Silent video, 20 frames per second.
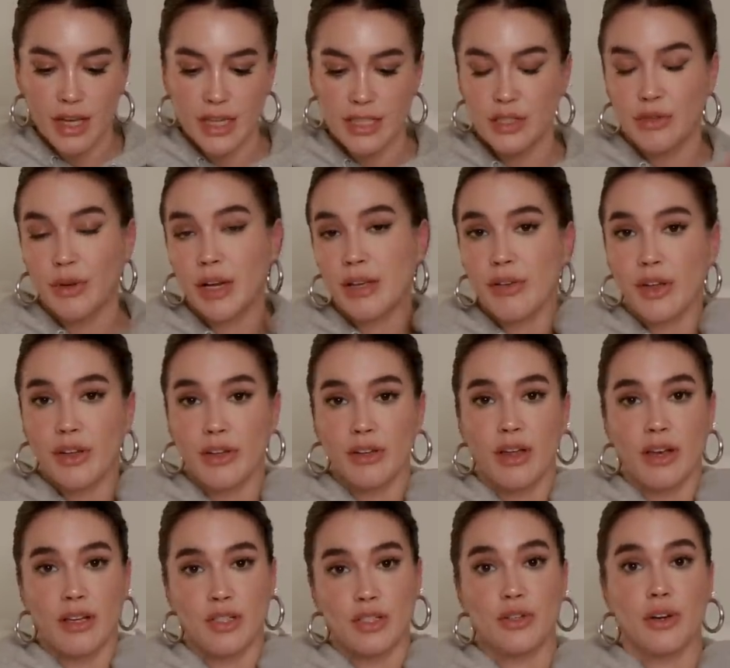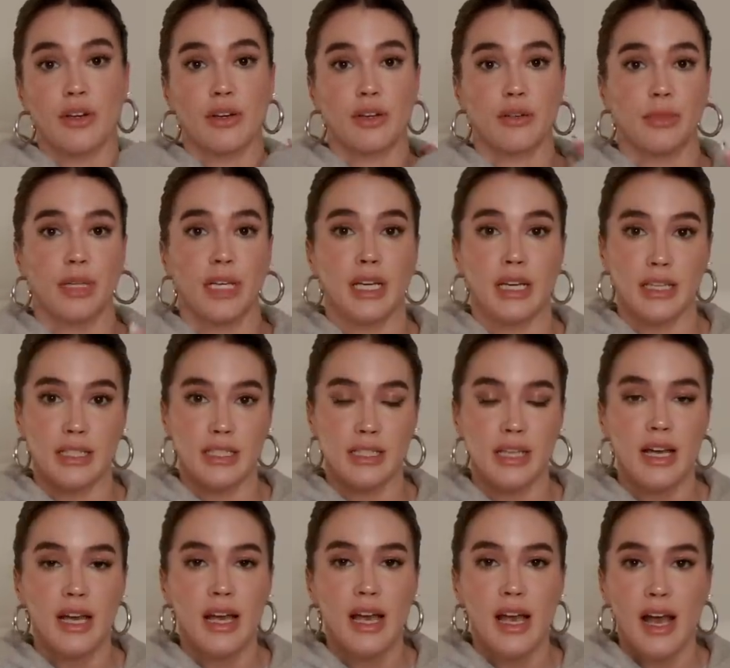And so I felt a lot stronger
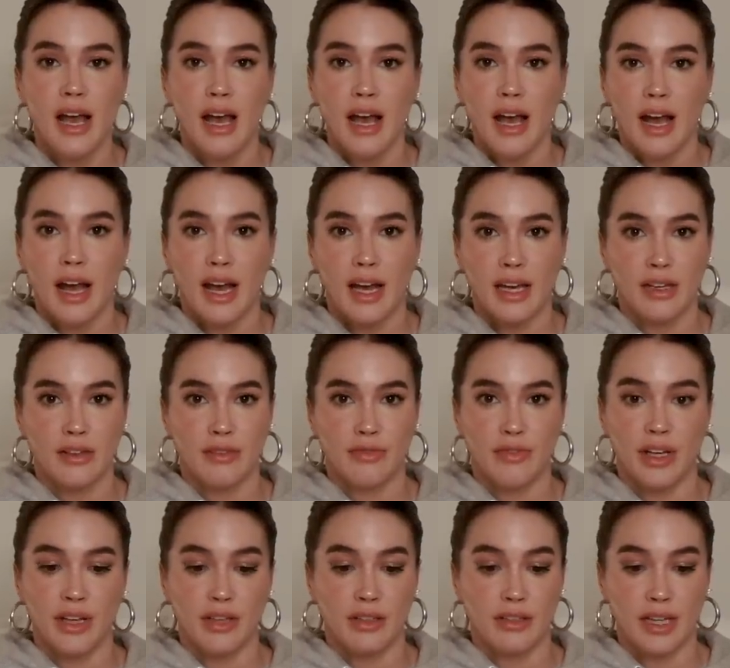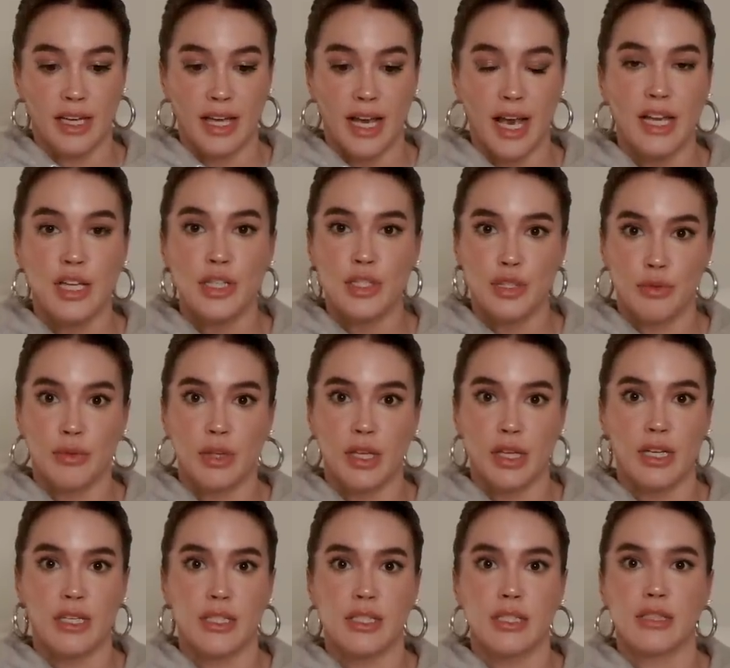because I felt like I can do
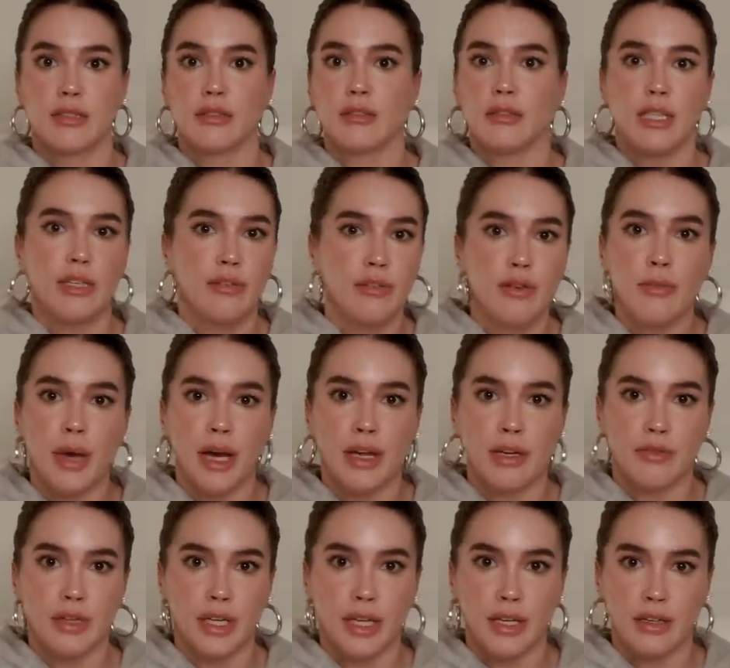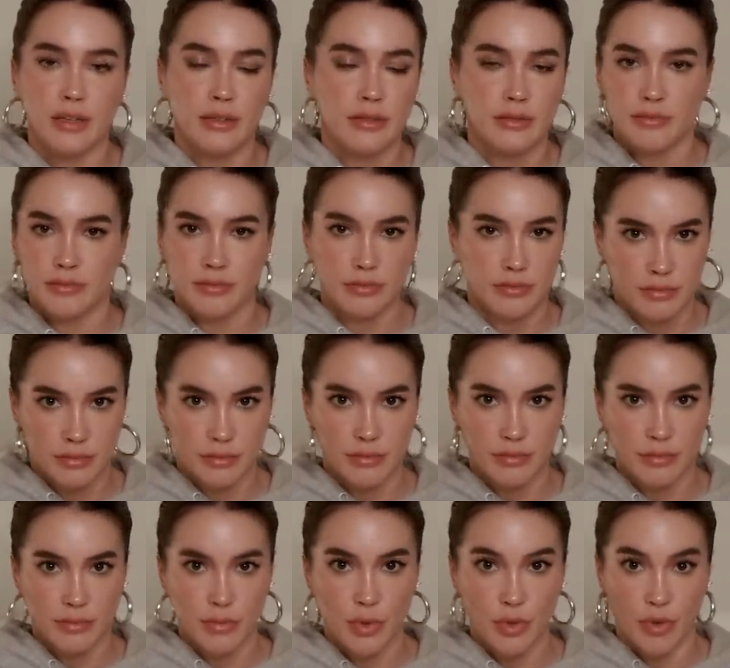this, leave him out of it,
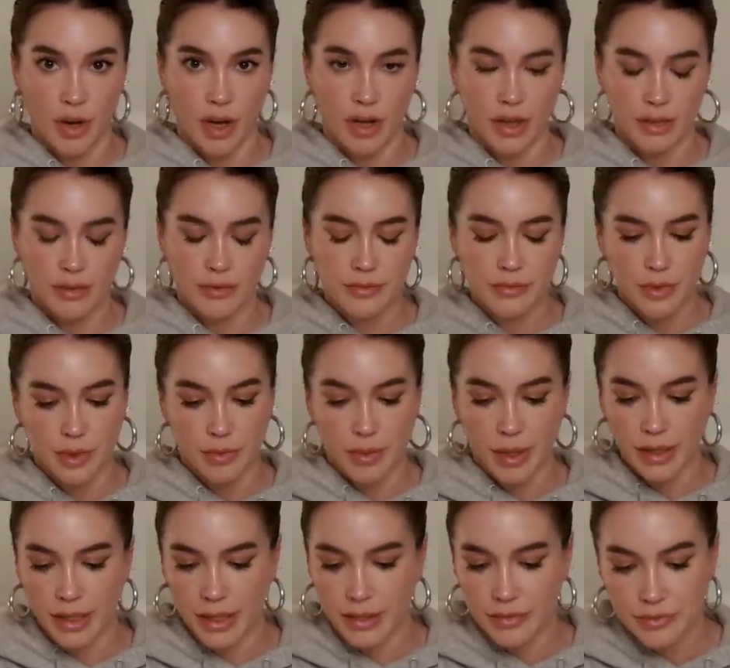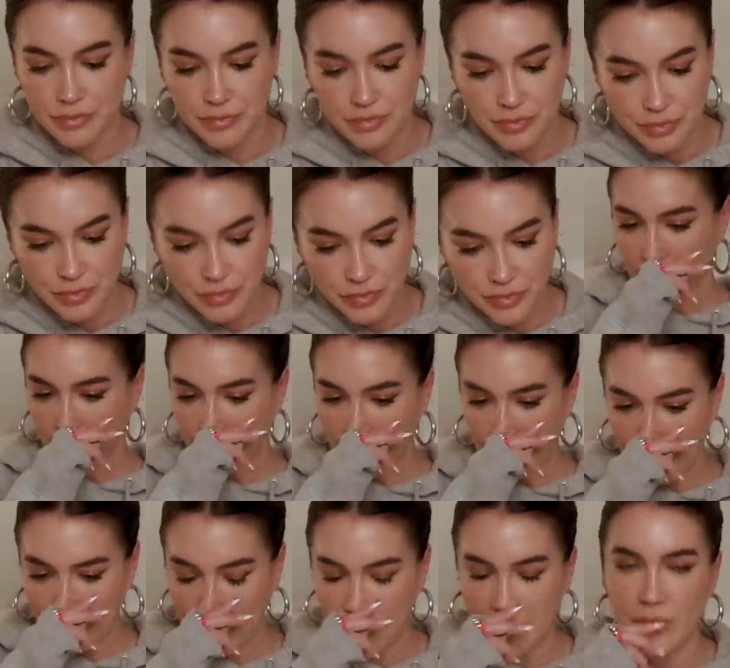move on with my life.
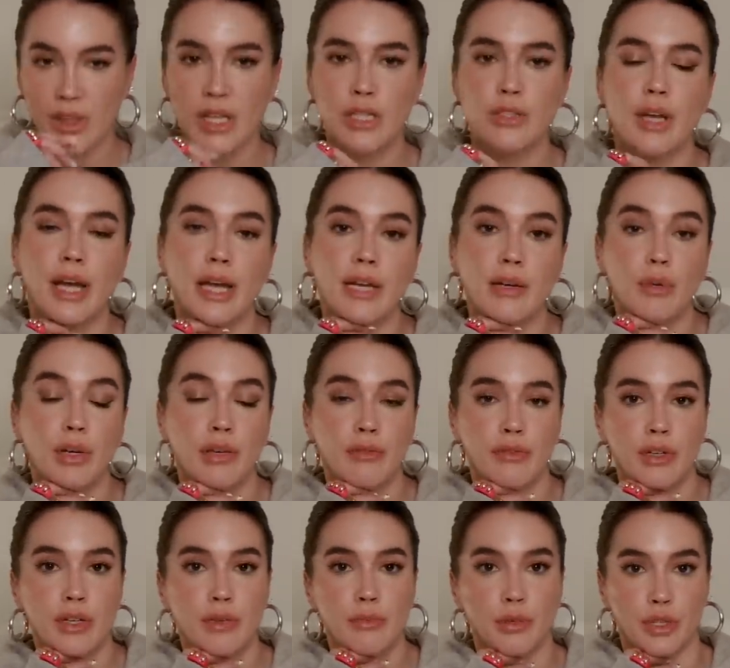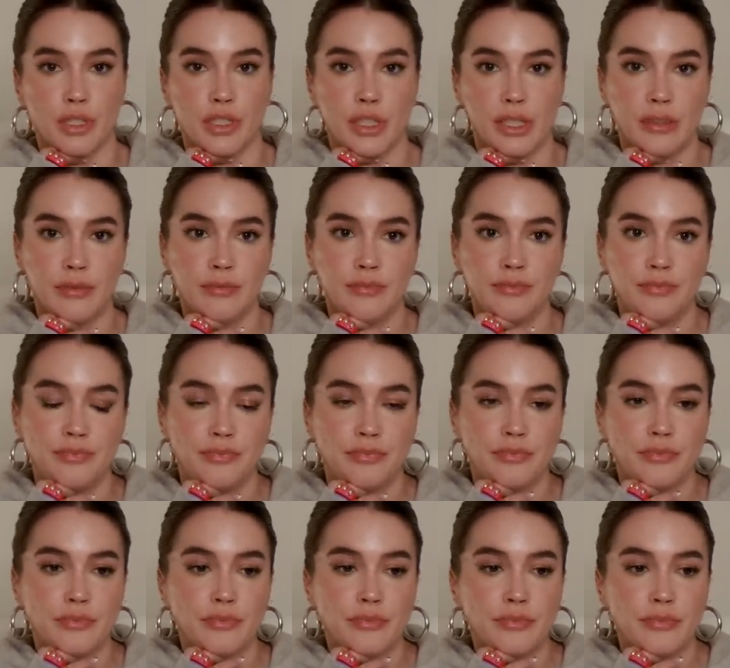So I had an appointment for an abortion.
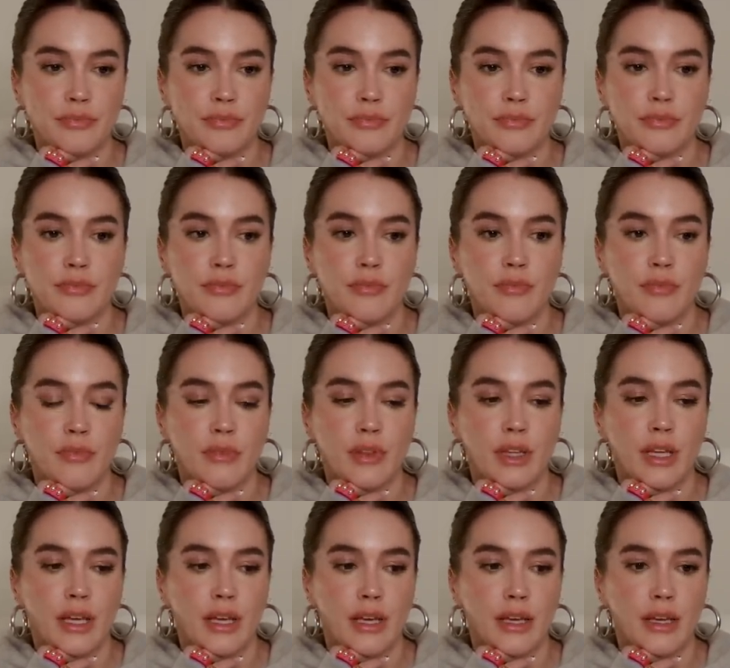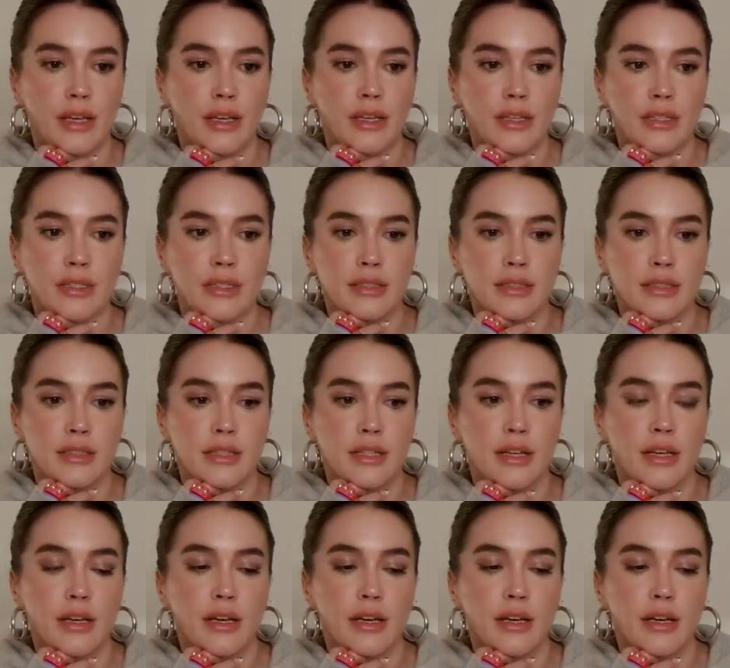And